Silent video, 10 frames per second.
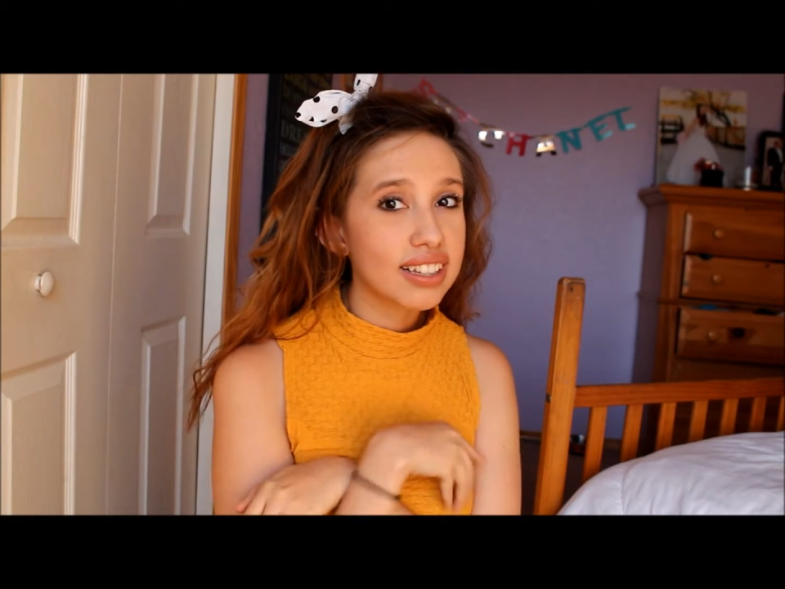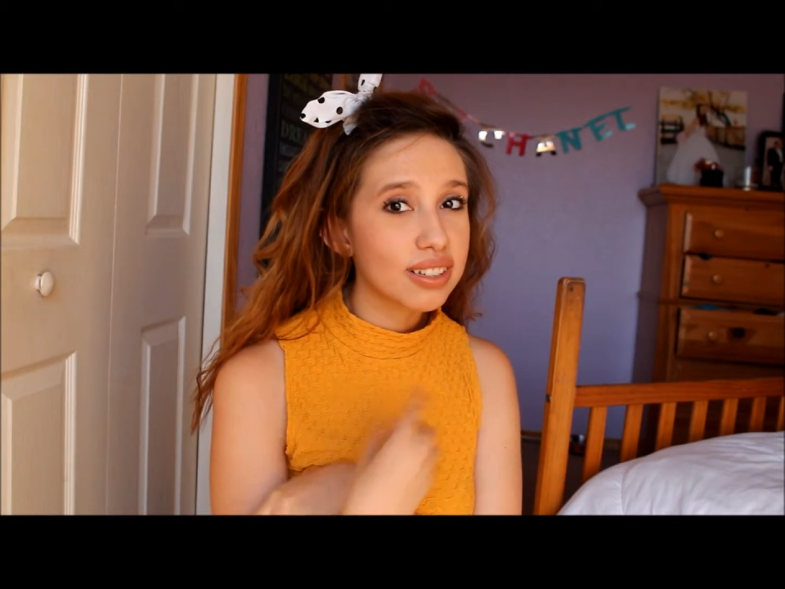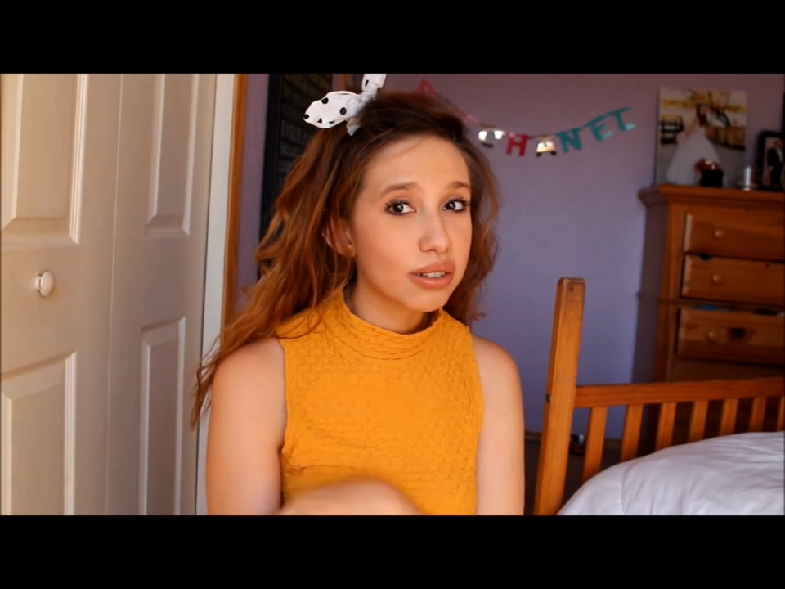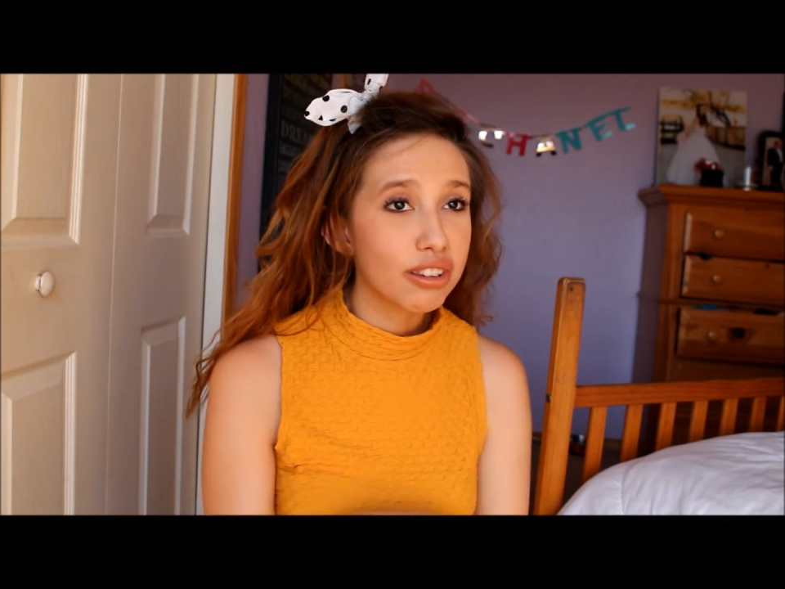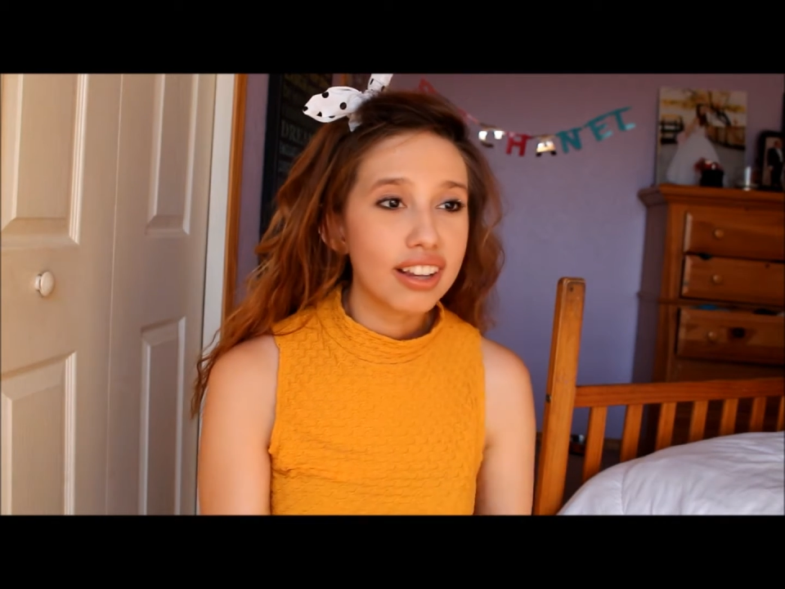it's the
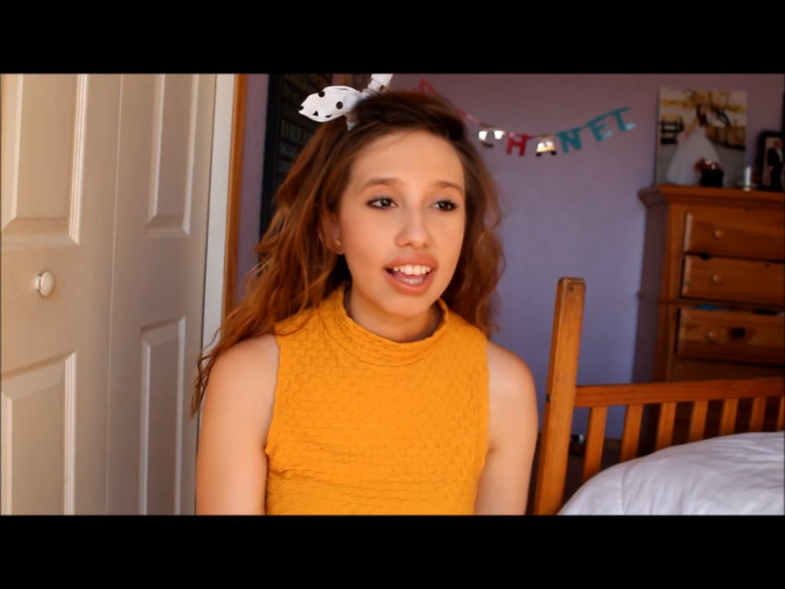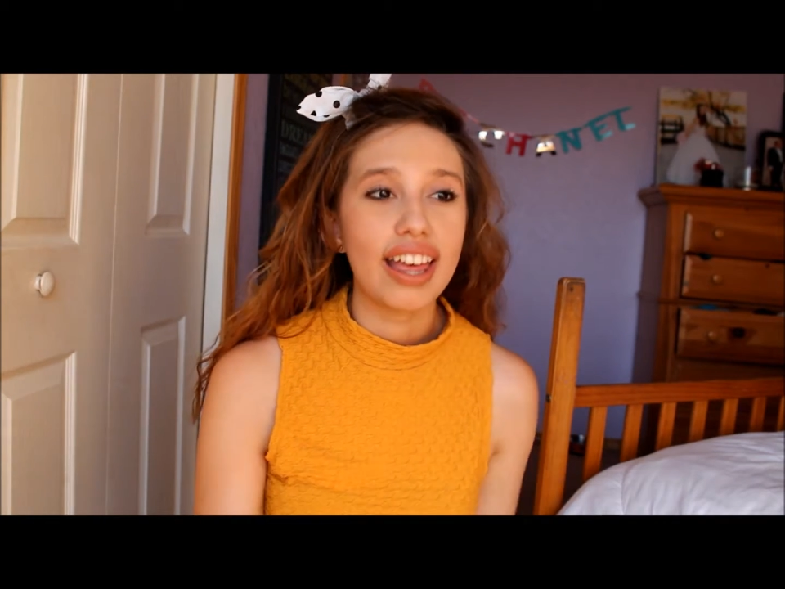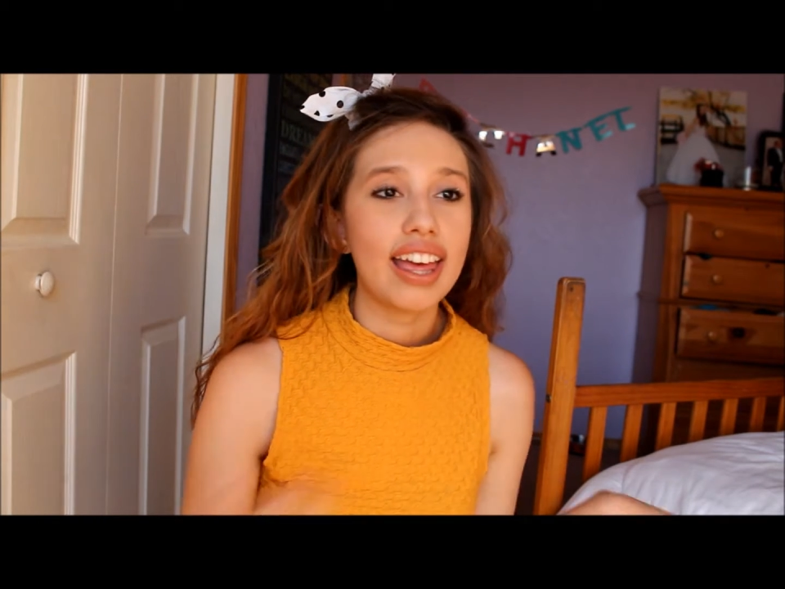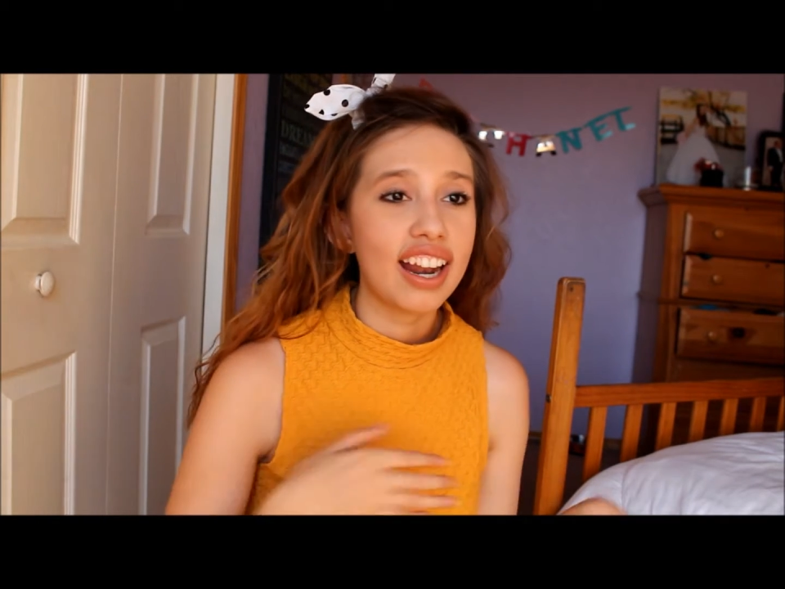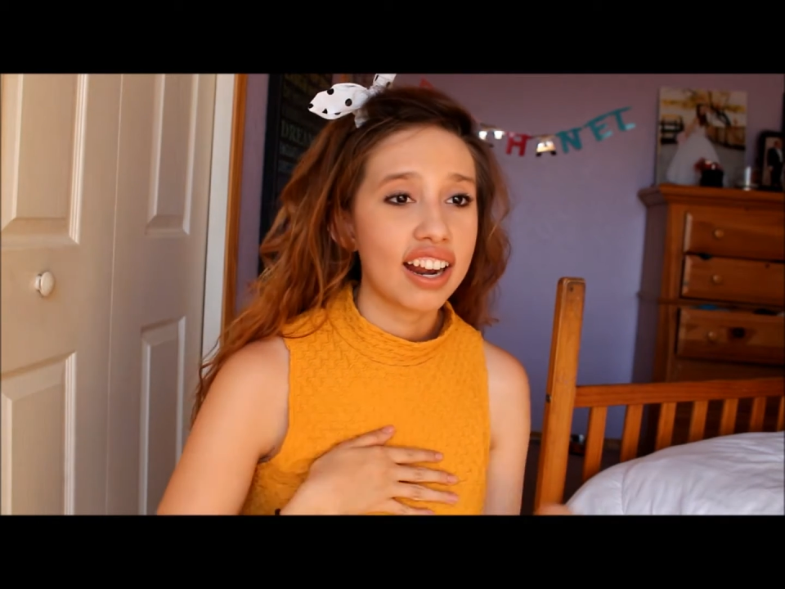only thing they
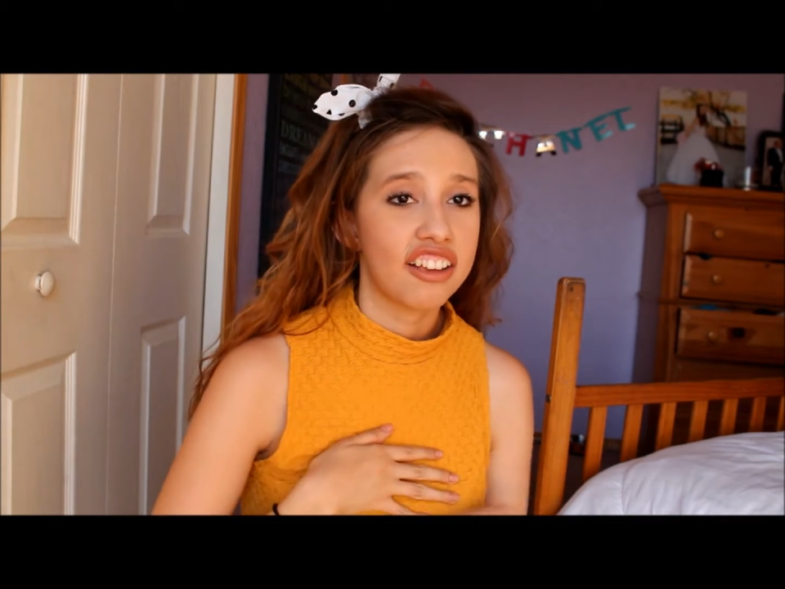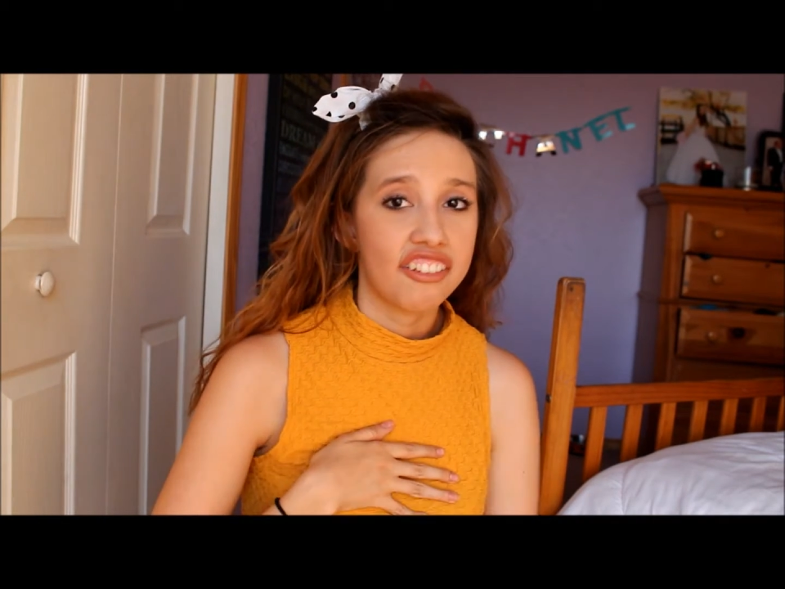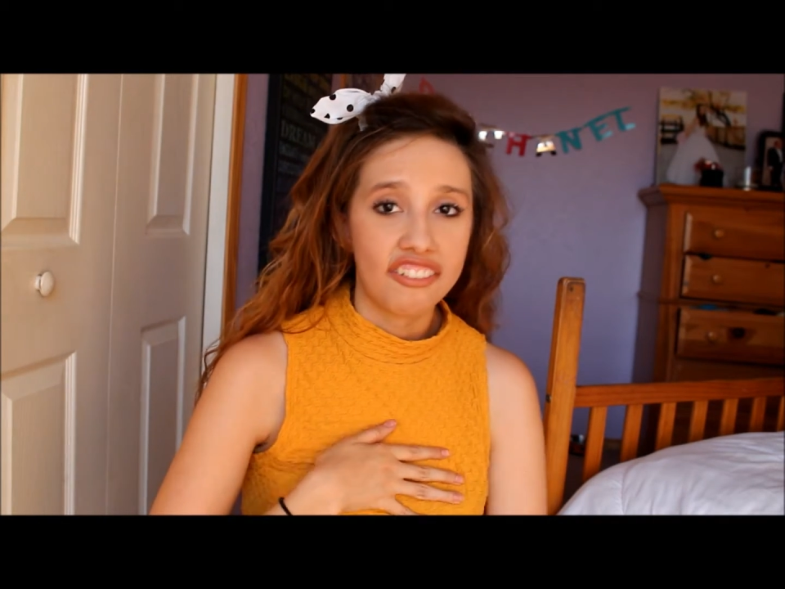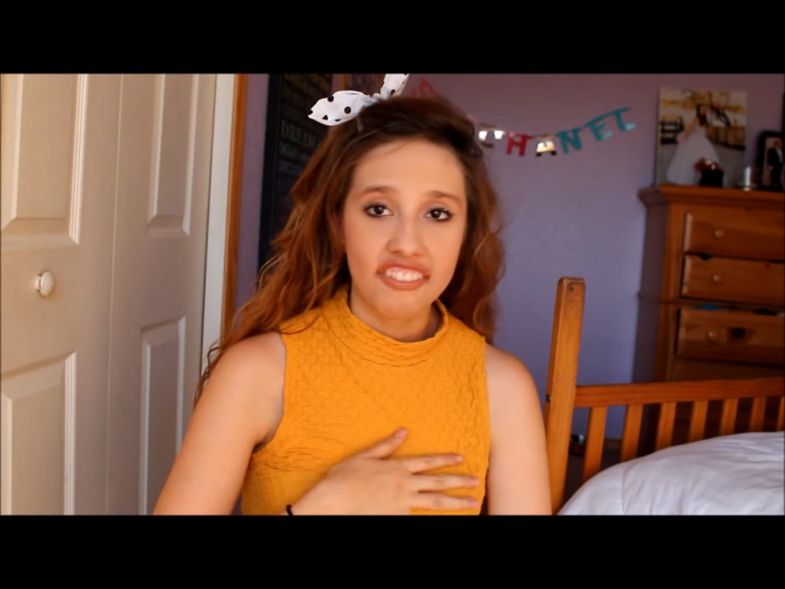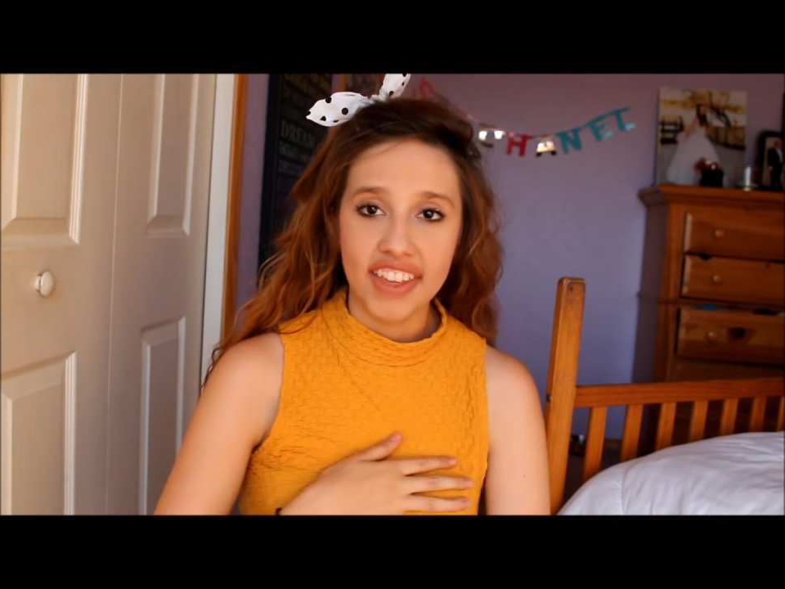had and it
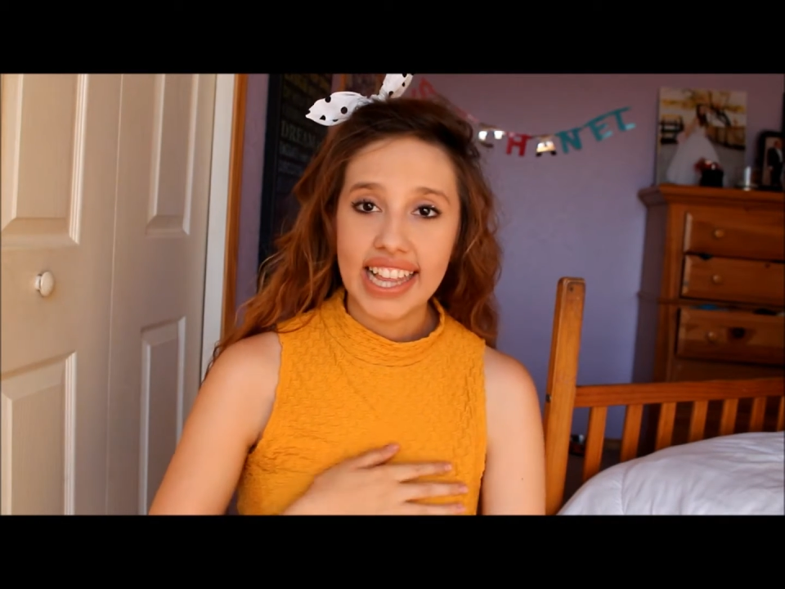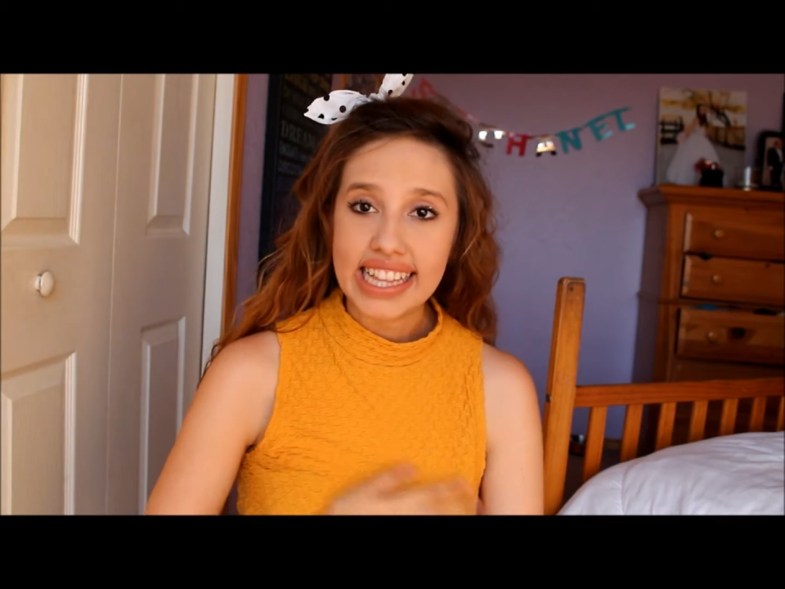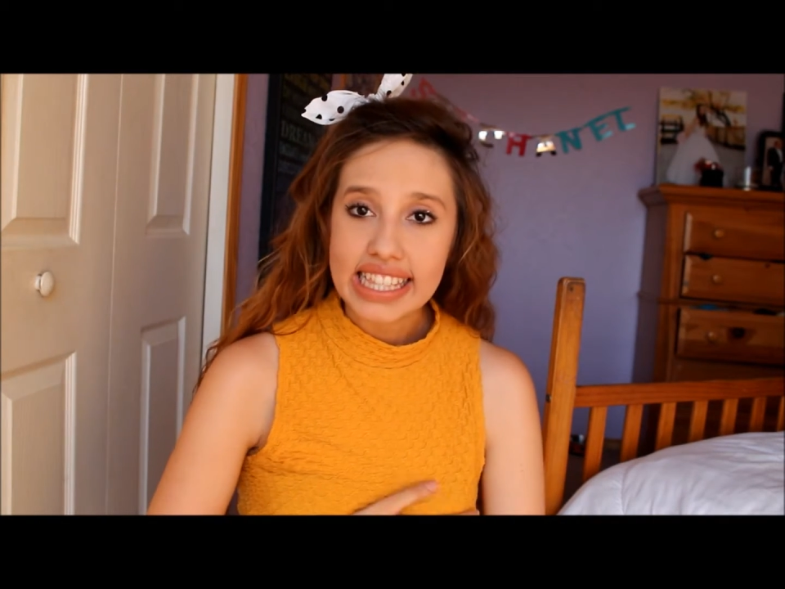fits.